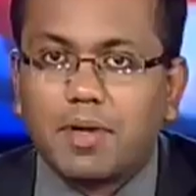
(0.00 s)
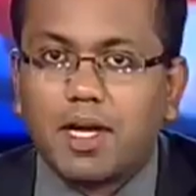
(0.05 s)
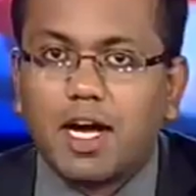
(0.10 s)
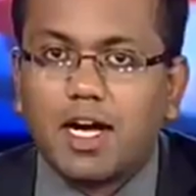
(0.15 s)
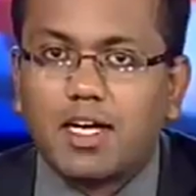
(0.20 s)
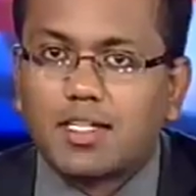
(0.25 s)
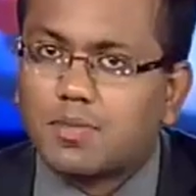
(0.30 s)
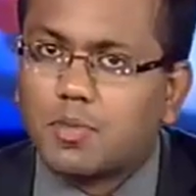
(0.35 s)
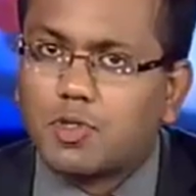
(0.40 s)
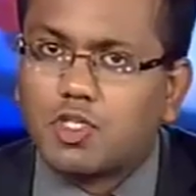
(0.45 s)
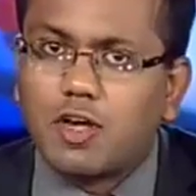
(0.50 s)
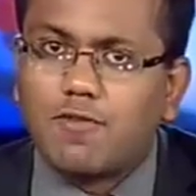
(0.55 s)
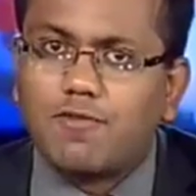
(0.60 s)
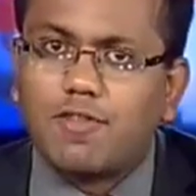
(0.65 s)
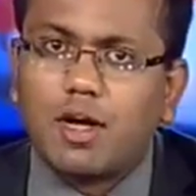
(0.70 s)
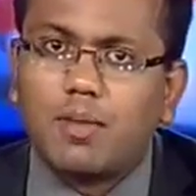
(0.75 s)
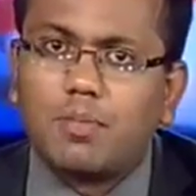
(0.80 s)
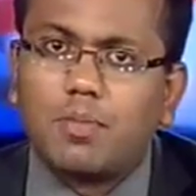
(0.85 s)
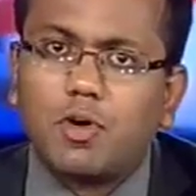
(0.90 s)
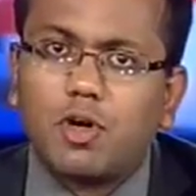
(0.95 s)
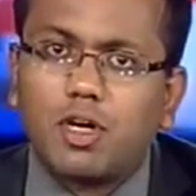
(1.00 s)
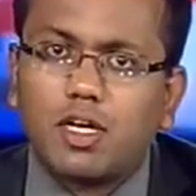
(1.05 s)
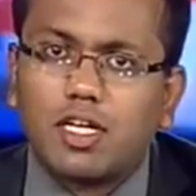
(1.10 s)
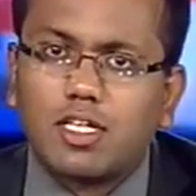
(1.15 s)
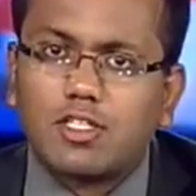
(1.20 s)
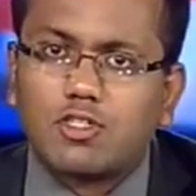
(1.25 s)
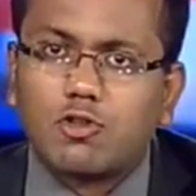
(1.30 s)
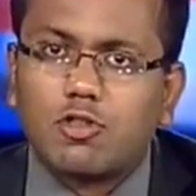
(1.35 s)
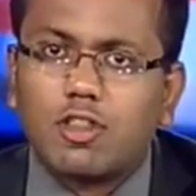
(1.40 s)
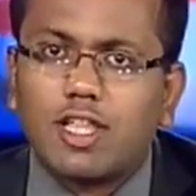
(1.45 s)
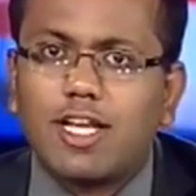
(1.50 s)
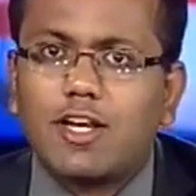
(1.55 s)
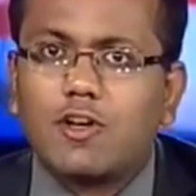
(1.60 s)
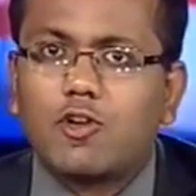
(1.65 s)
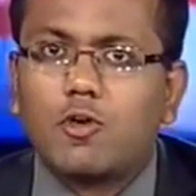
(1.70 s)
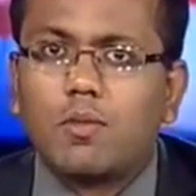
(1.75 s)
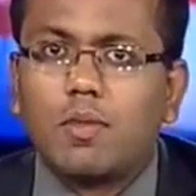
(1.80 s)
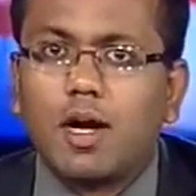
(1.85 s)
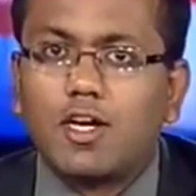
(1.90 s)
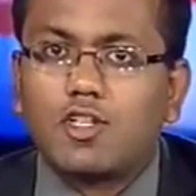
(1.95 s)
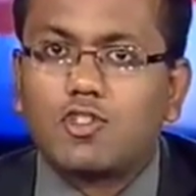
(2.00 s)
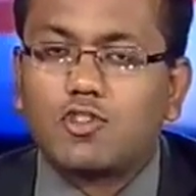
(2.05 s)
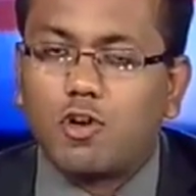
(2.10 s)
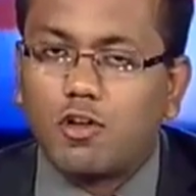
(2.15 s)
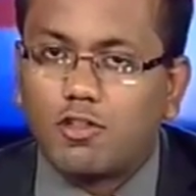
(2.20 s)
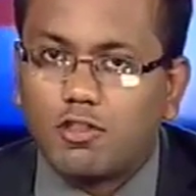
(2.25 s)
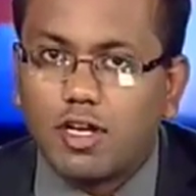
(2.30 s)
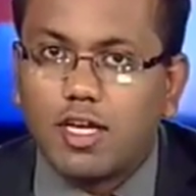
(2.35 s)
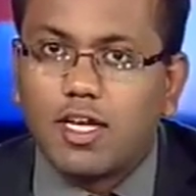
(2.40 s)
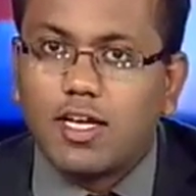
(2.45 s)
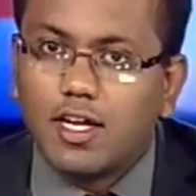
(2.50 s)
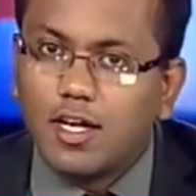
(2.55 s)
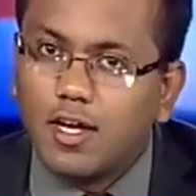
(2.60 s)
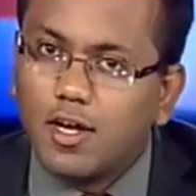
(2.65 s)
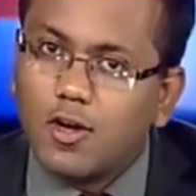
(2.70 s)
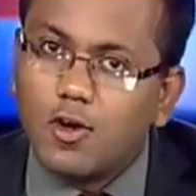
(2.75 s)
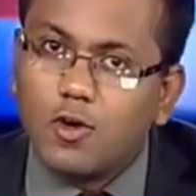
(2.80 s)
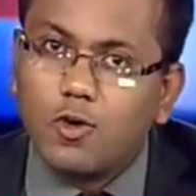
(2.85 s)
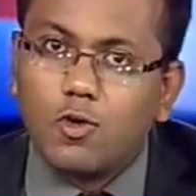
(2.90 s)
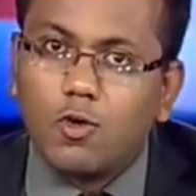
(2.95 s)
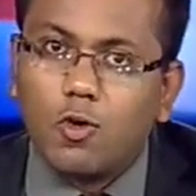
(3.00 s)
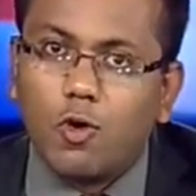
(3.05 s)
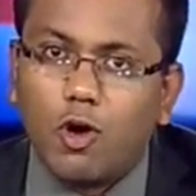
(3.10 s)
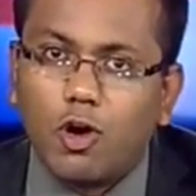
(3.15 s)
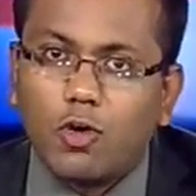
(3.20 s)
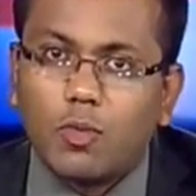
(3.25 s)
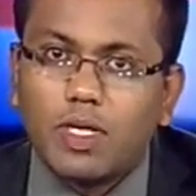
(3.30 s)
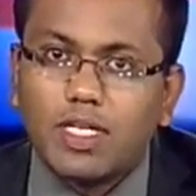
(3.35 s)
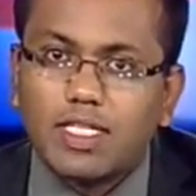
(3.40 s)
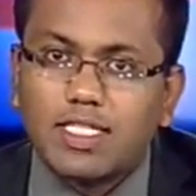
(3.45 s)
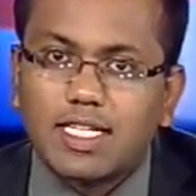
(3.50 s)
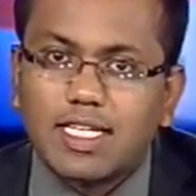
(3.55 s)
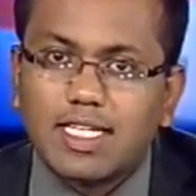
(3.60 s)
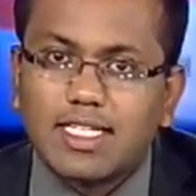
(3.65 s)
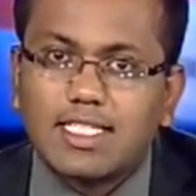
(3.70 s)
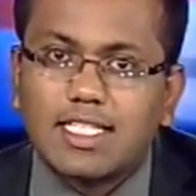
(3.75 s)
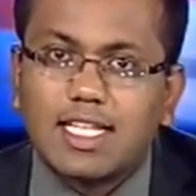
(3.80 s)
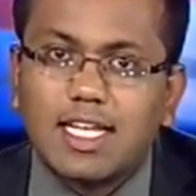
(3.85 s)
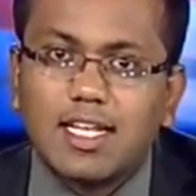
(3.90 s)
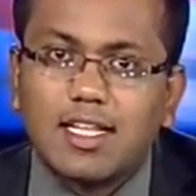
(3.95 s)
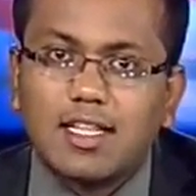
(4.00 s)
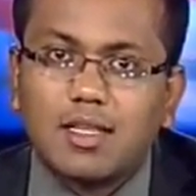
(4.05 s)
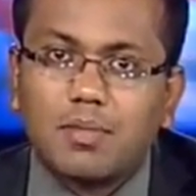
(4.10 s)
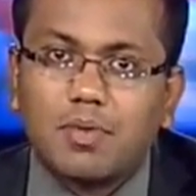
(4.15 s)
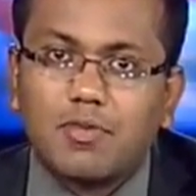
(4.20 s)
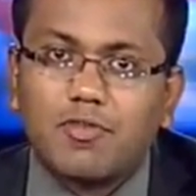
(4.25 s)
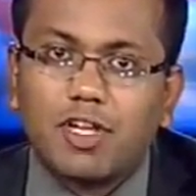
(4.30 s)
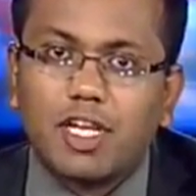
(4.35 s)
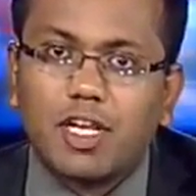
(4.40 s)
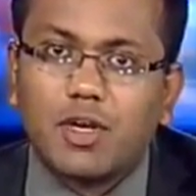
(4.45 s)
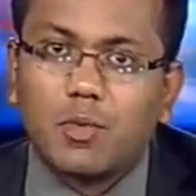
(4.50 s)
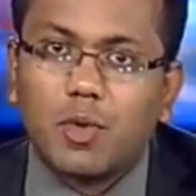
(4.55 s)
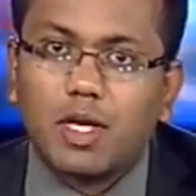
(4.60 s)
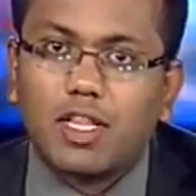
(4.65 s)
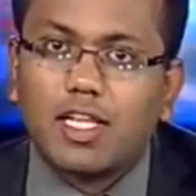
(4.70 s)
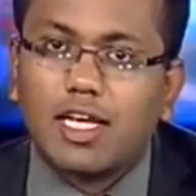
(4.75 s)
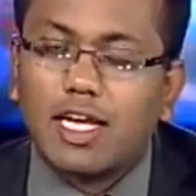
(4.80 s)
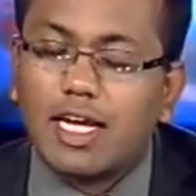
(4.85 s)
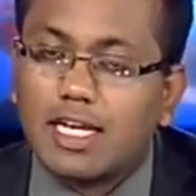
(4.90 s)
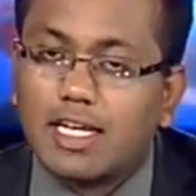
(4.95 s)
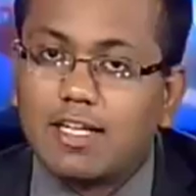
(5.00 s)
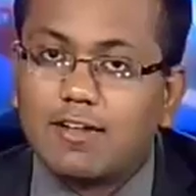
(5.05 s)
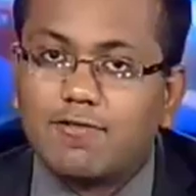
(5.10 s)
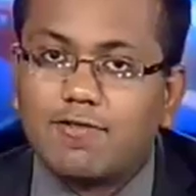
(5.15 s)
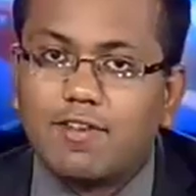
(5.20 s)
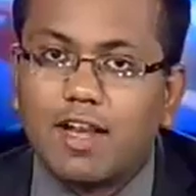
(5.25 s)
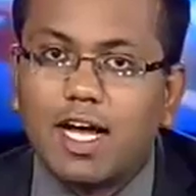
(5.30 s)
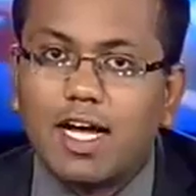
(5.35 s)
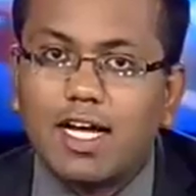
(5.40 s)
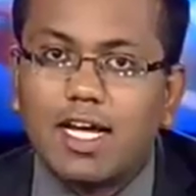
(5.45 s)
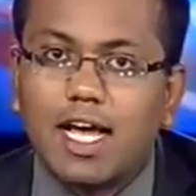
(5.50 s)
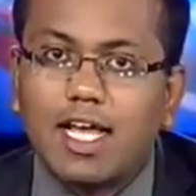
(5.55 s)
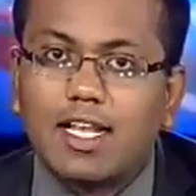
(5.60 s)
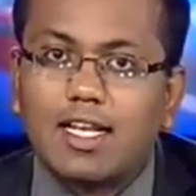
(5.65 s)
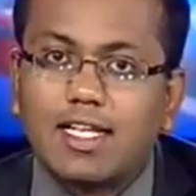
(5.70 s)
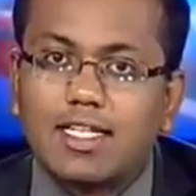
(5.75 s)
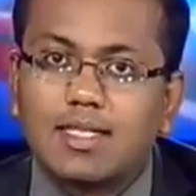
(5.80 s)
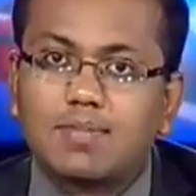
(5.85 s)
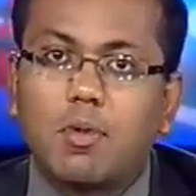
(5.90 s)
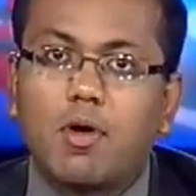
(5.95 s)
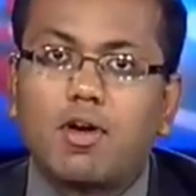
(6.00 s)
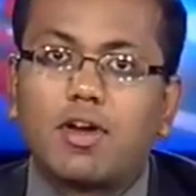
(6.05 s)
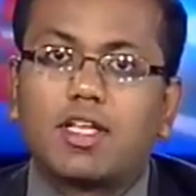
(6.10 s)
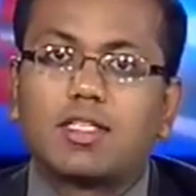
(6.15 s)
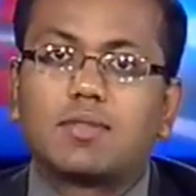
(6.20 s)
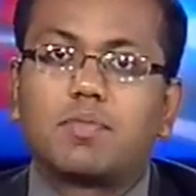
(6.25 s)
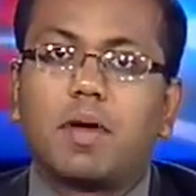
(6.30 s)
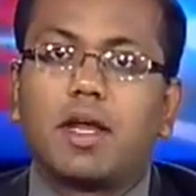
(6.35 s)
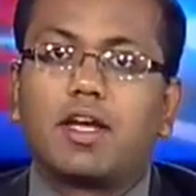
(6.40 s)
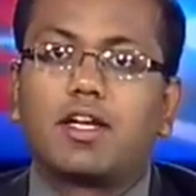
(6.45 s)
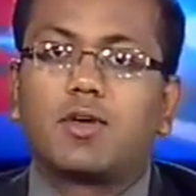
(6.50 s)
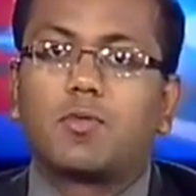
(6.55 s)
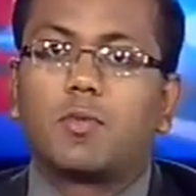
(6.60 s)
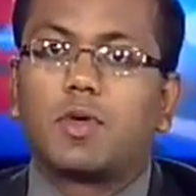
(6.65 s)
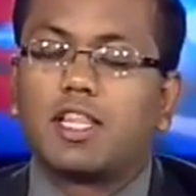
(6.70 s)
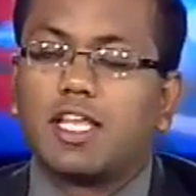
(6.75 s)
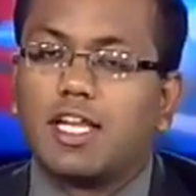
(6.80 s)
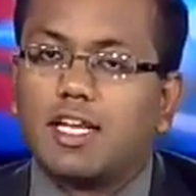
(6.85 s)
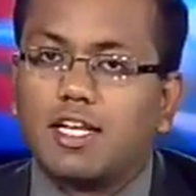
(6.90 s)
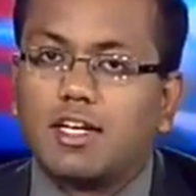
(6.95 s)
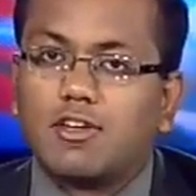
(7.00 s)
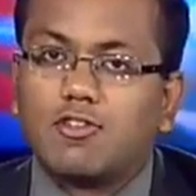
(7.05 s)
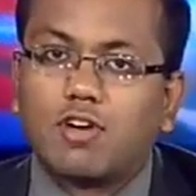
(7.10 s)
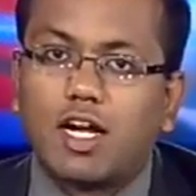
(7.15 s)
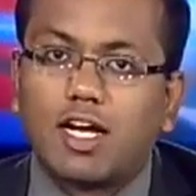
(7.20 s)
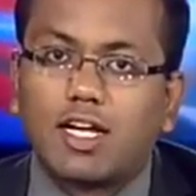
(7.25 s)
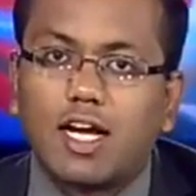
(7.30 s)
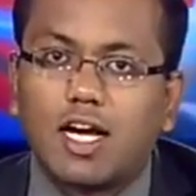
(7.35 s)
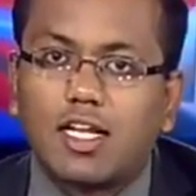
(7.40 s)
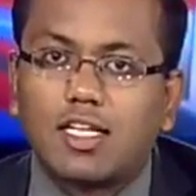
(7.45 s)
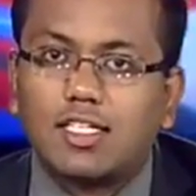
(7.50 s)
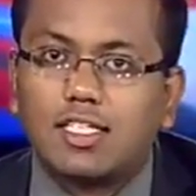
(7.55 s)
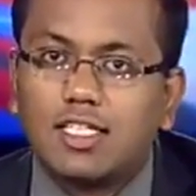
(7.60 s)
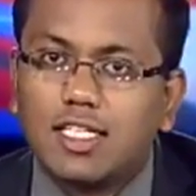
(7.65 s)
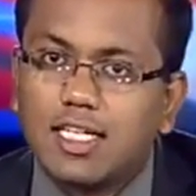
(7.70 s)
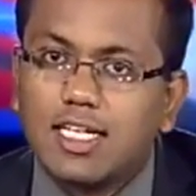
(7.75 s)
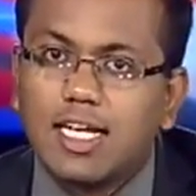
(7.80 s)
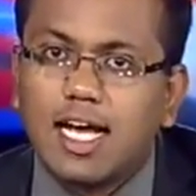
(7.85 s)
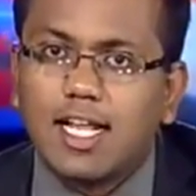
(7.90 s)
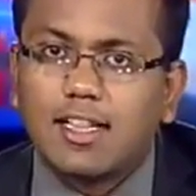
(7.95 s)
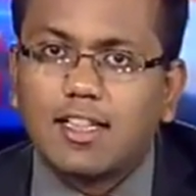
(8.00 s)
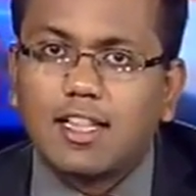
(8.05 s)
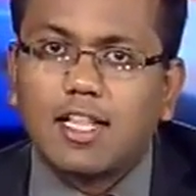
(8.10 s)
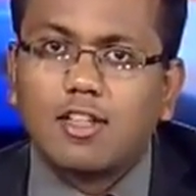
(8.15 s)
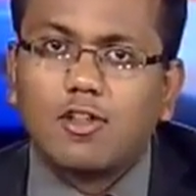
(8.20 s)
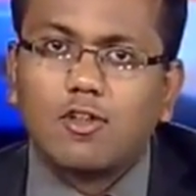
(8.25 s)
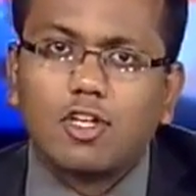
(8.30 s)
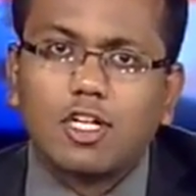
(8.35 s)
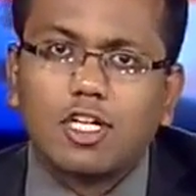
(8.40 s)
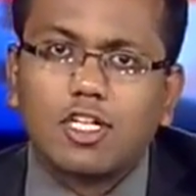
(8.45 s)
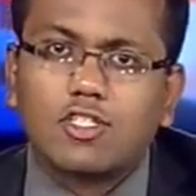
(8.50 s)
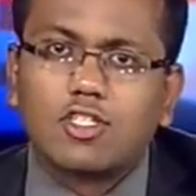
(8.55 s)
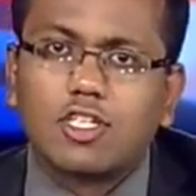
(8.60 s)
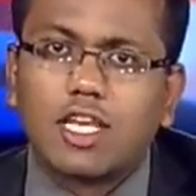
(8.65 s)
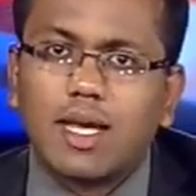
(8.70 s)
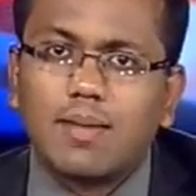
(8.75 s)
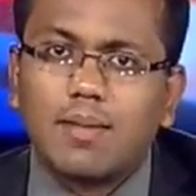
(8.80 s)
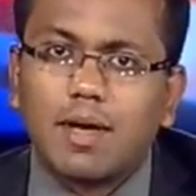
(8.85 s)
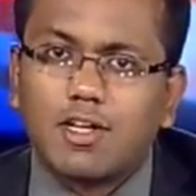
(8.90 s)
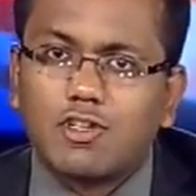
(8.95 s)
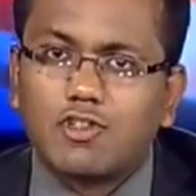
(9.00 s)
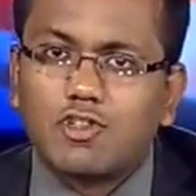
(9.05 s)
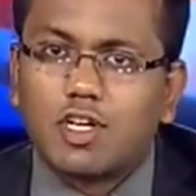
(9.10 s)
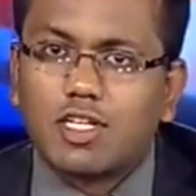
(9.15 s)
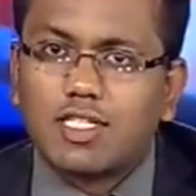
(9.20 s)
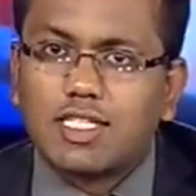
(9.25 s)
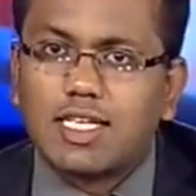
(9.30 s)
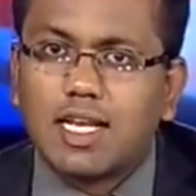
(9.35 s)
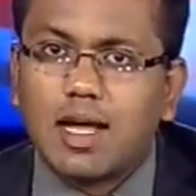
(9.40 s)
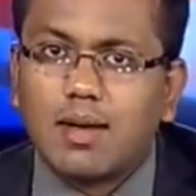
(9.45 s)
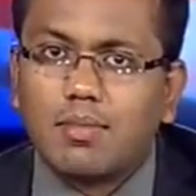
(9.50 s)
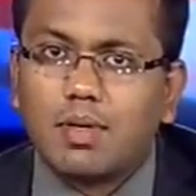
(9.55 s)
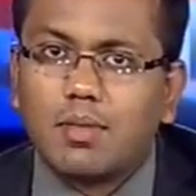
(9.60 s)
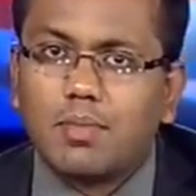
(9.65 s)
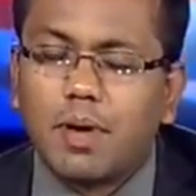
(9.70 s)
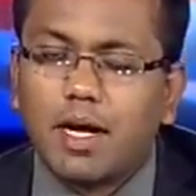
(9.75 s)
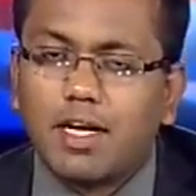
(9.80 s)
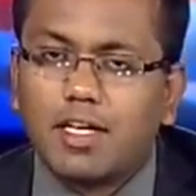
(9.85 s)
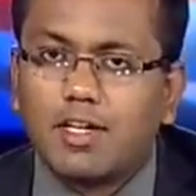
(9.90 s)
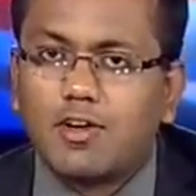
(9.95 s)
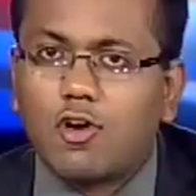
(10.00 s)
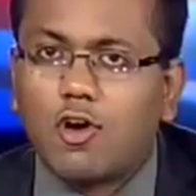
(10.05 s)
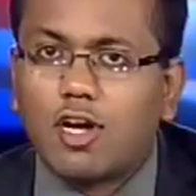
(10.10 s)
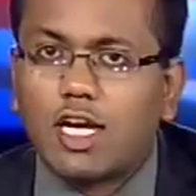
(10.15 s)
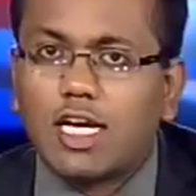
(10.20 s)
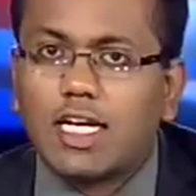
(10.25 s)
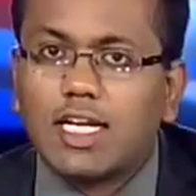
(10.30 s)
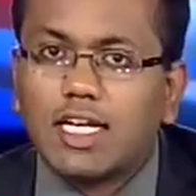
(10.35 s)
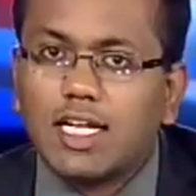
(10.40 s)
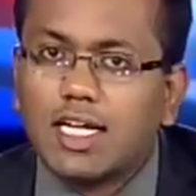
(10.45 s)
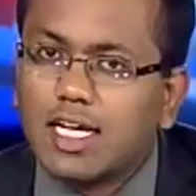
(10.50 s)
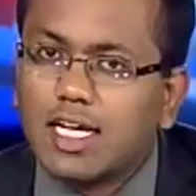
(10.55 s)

Bihar's Muzaffarpur uh, Sudhir Kumar Chaudhary who always is seen in the pavilion with Indian flag and his body is painted with the Indian tricolour and Tendulkar's name and jersey number painted on it.